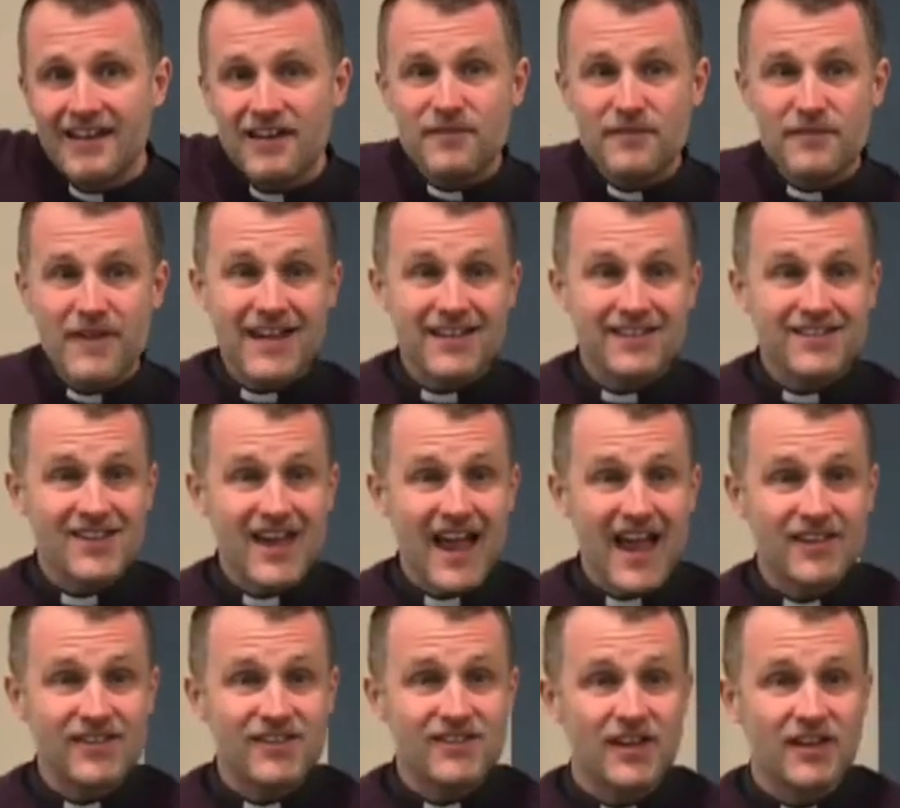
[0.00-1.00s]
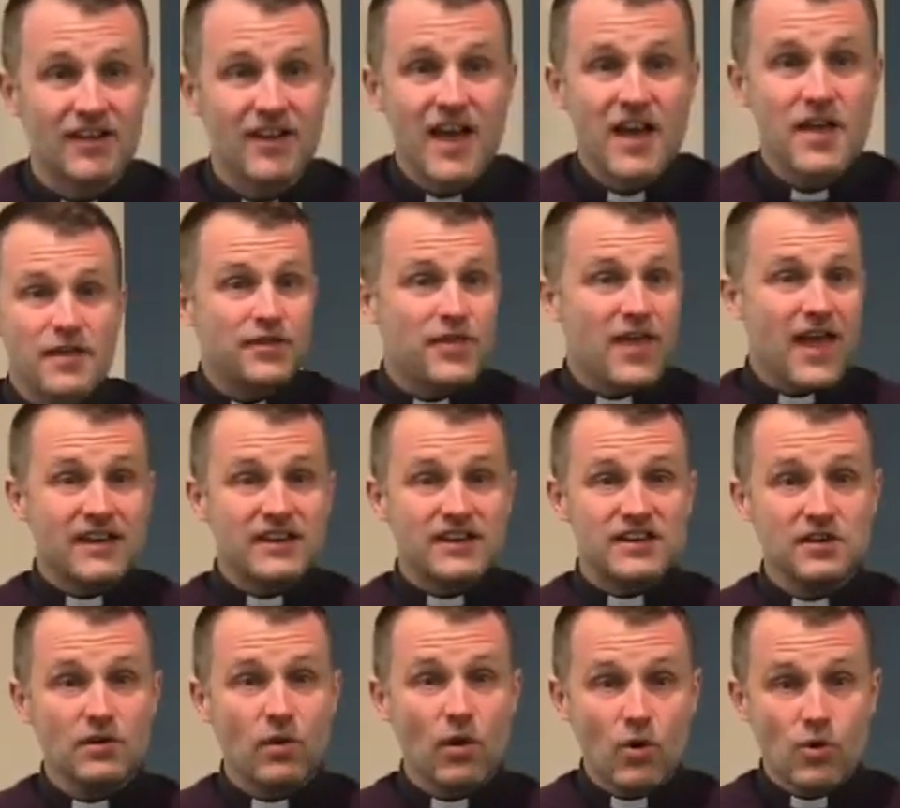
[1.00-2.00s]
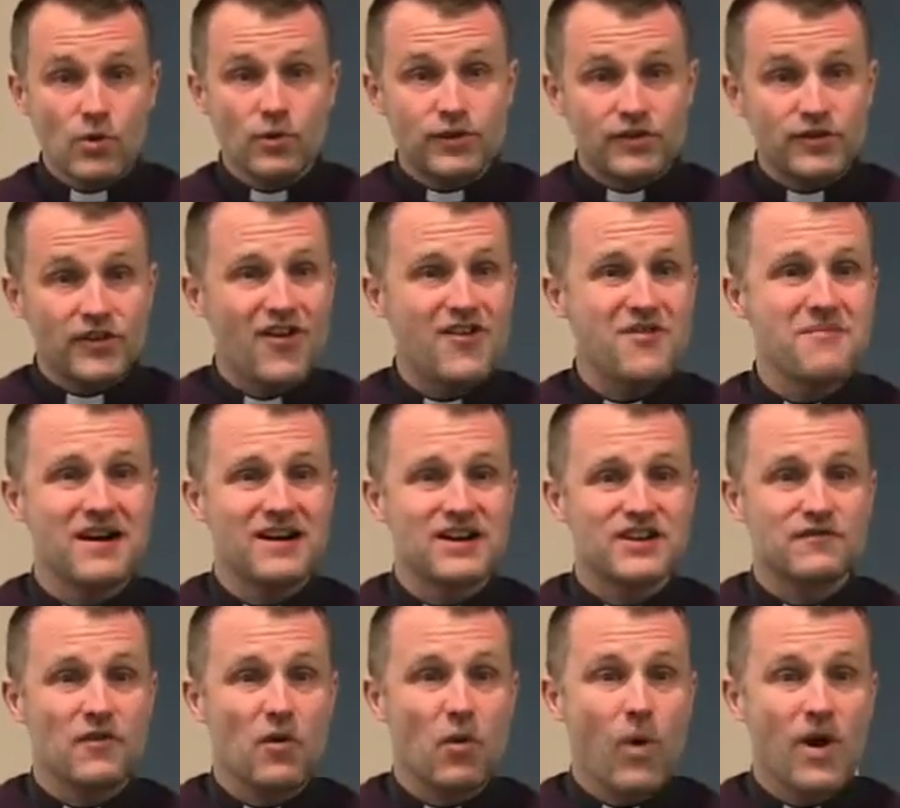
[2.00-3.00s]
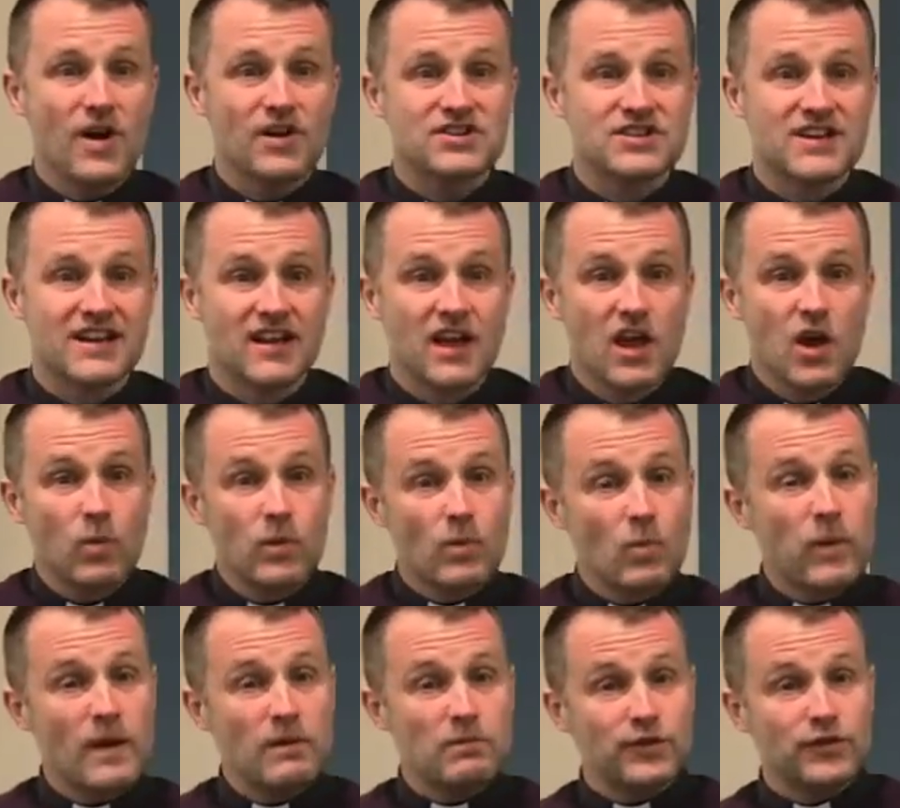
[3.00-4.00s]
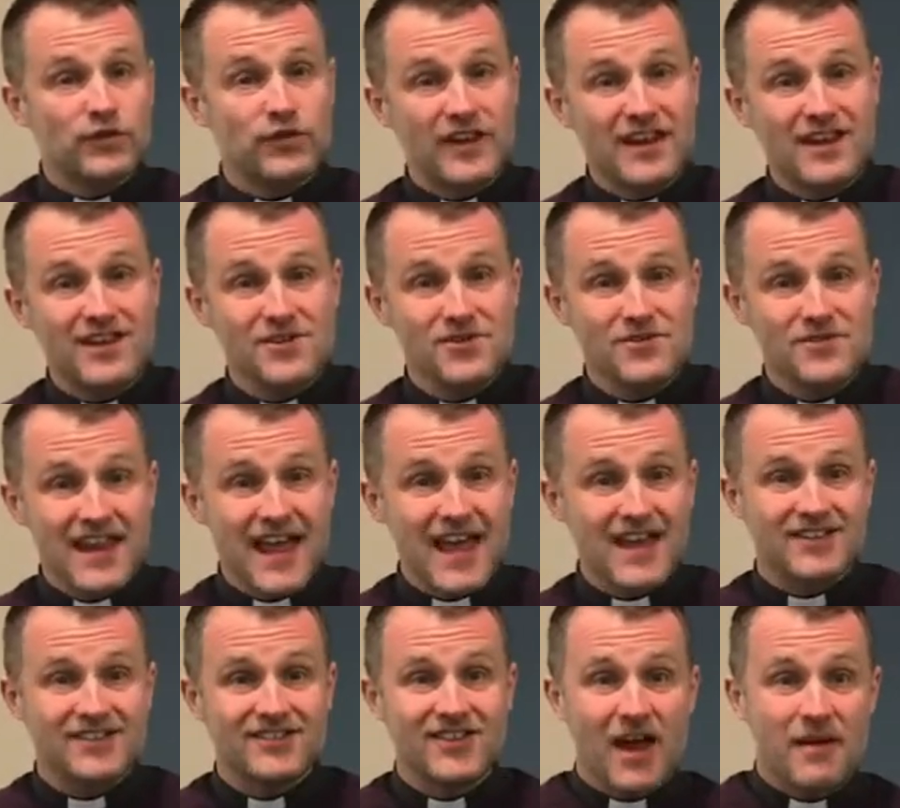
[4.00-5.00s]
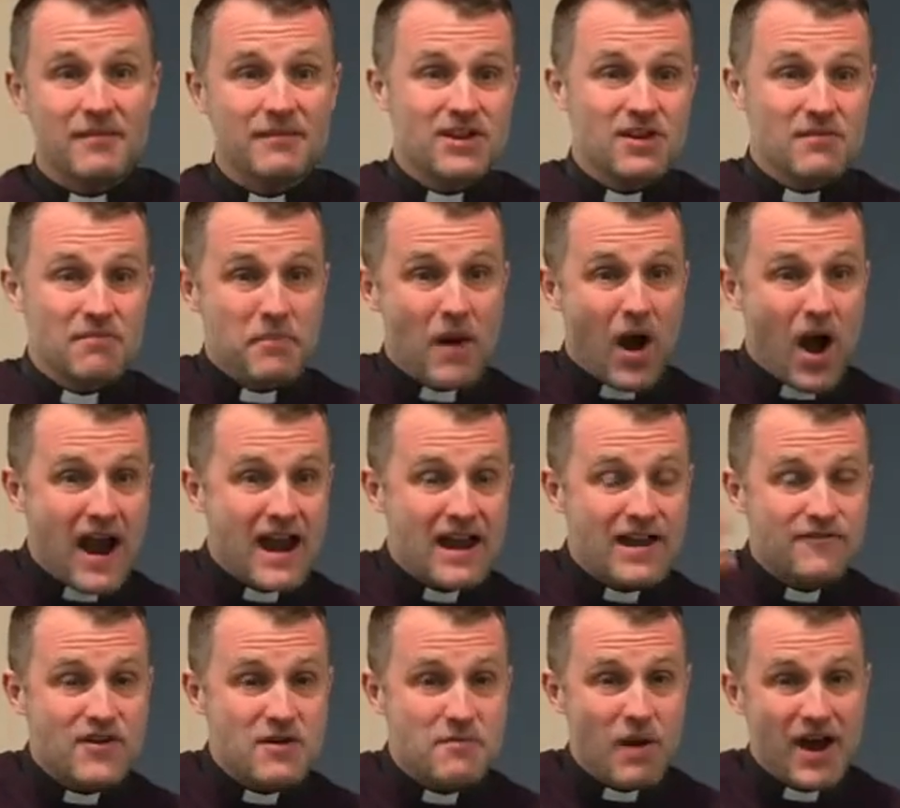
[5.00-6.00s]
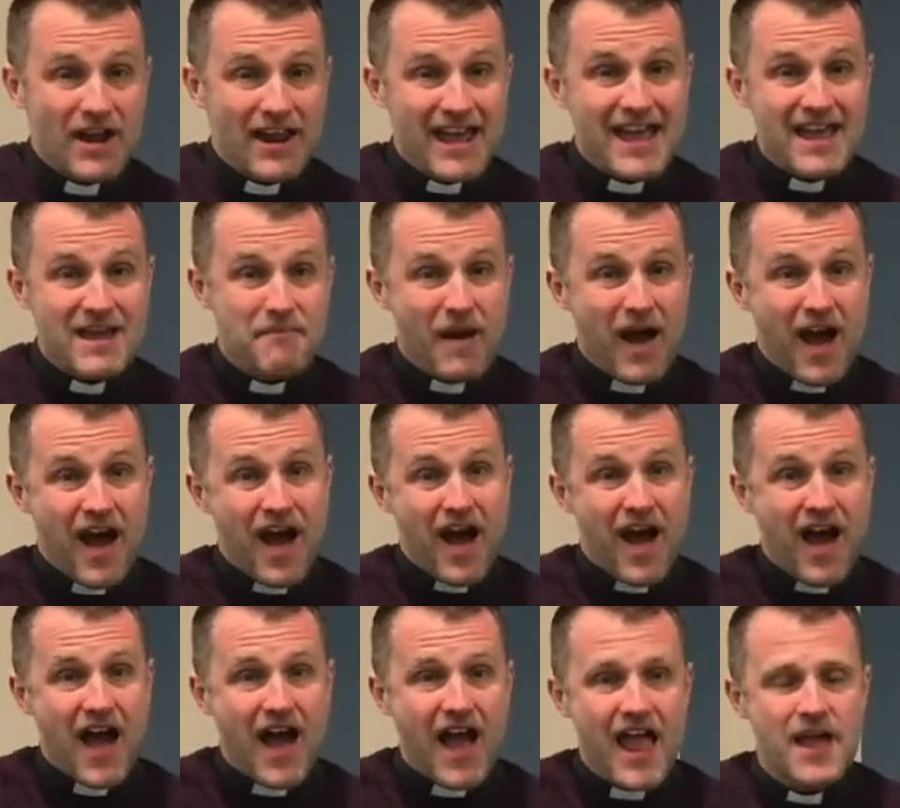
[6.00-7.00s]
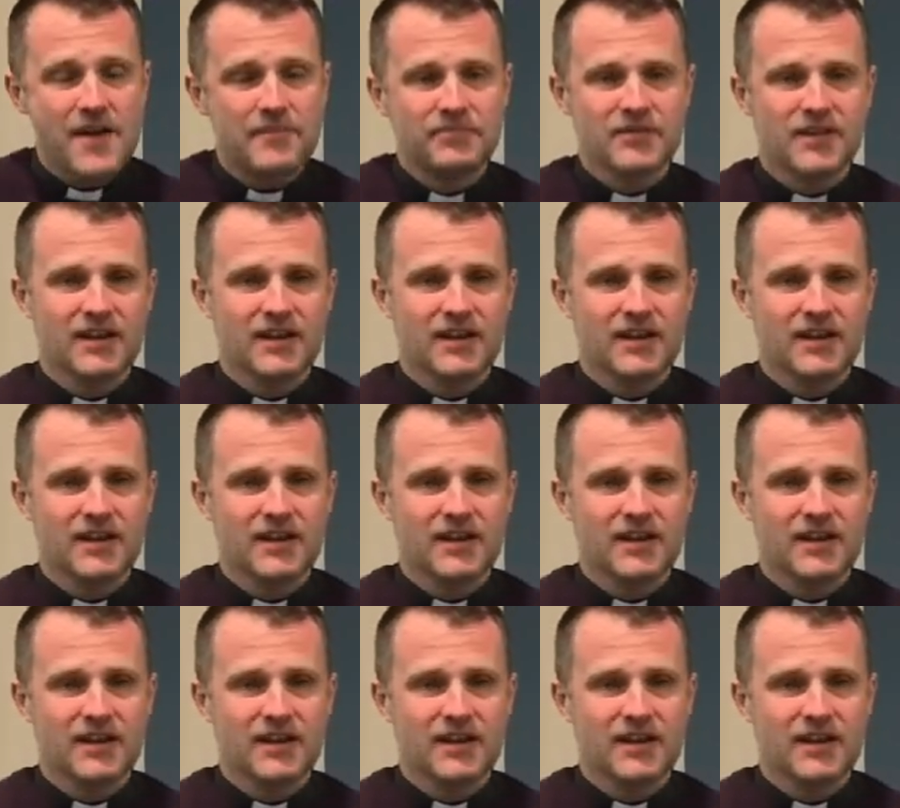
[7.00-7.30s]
Fantastic. Thank you all so much for watching. We will see you next time. Goodbye, everybody. Bye.